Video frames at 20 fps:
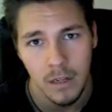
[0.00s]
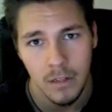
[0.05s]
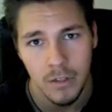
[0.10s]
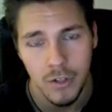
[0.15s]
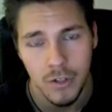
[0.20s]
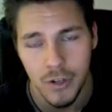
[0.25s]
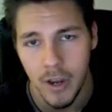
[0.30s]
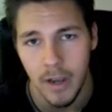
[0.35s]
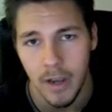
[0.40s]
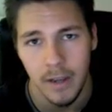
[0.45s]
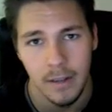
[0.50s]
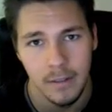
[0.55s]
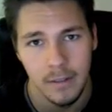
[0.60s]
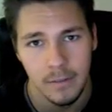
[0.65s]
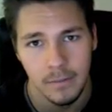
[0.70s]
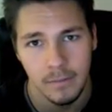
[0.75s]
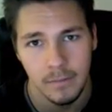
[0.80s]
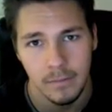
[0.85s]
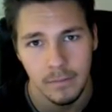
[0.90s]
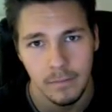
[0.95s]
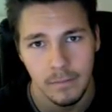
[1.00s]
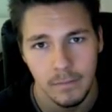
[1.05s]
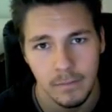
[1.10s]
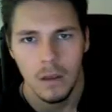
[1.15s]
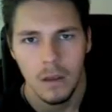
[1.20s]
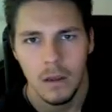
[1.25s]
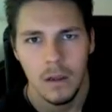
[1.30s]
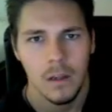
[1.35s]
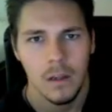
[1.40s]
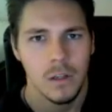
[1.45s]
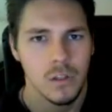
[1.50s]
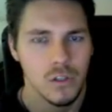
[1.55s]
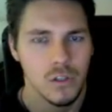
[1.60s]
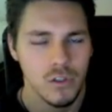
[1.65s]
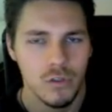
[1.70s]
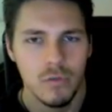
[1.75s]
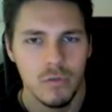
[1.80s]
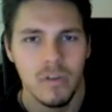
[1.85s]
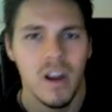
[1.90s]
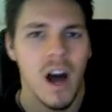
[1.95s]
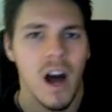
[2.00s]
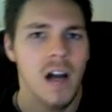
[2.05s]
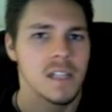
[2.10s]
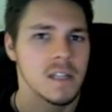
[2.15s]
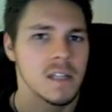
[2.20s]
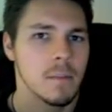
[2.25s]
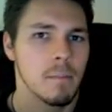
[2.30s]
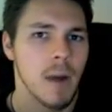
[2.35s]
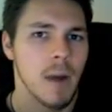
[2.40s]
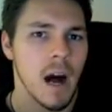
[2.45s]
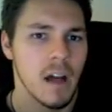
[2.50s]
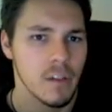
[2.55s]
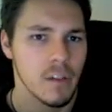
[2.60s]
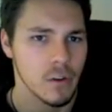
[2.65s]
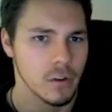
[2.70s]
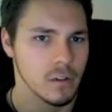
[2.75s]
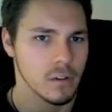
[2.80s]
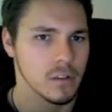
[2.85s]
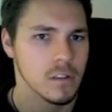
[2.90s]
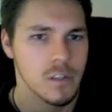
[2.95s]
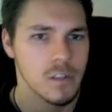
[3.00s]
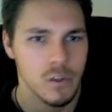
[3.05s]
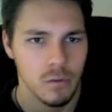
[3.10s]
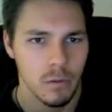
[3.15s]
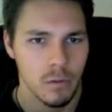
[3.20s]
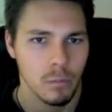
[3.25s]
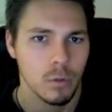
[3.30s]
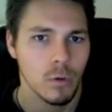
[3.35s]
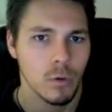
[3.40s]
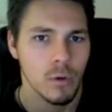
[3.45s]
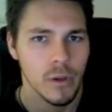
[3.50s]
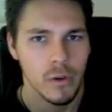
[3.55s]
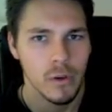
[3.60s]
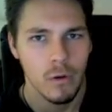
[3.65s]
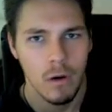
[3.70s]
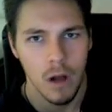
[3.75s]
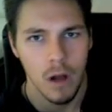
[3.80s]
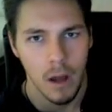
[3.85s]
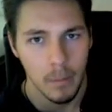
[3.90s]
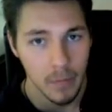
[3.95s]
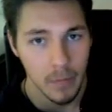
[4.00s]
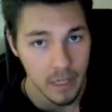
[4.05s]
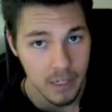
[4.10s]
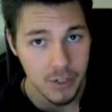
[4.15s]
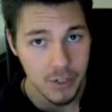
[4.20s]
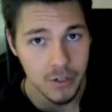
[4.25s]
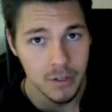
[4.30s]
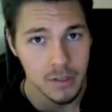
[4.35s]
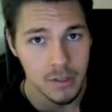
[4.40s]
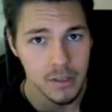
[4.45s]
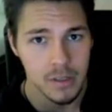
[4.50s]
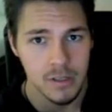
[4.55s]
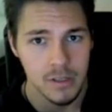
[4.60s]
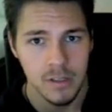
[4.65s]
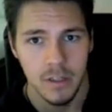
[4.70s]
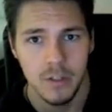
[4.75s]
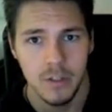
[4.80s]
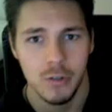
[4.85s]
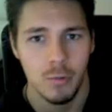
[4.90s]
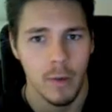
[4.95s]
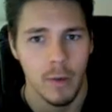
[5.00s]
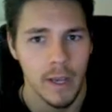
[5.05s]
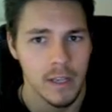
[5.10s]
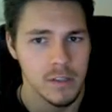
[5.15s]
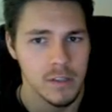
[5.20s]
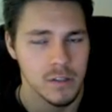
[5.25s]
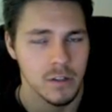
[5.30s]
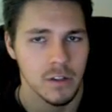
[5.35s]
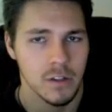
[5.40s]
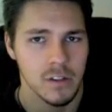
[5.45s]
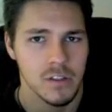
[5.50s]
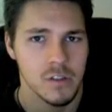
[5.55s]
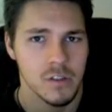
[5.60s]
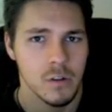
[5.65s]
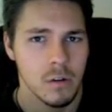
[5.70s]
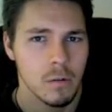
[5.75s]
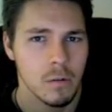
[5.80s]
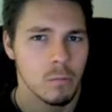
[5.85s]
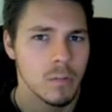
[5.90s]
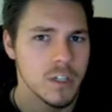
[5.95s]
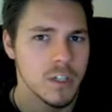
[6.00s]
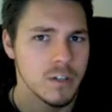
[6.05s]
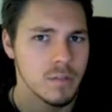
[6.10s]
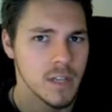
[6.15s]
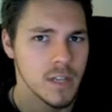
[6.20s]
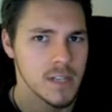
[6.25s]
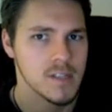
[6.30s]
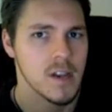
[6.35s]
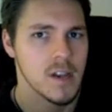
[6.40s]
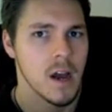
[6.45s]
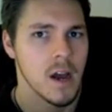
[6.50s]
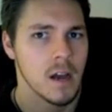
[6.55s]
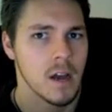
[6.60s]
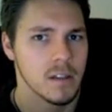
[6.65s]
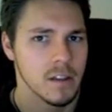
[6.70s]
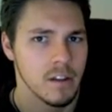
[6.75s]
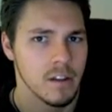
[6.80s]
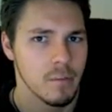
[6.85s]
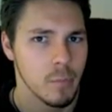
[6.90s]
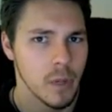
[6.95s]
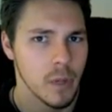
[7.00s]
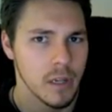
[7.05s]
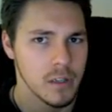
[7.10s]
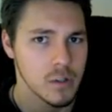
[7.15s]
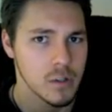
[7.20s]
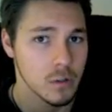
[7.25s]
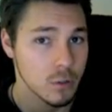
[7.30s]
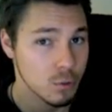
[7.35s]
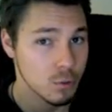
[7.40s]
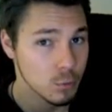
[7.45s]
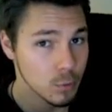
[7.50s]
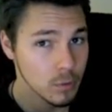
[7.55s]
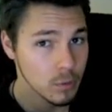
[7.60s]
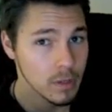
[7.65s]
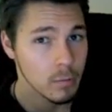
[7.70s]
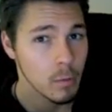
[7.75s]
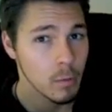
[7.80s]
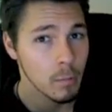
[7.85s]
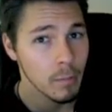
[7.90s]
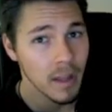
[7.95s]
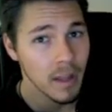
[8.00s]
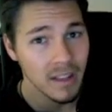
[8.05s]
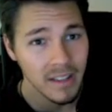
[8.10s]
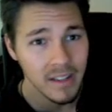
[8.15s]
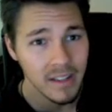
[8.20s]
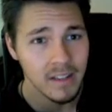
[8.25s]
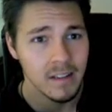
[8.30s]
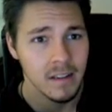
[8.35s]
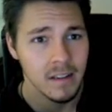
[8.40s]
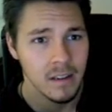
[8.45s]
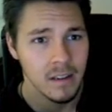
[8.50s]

Check. Do not bother to employ your omniscience in such a way as to discern which of these cognitive beings are truly rebelling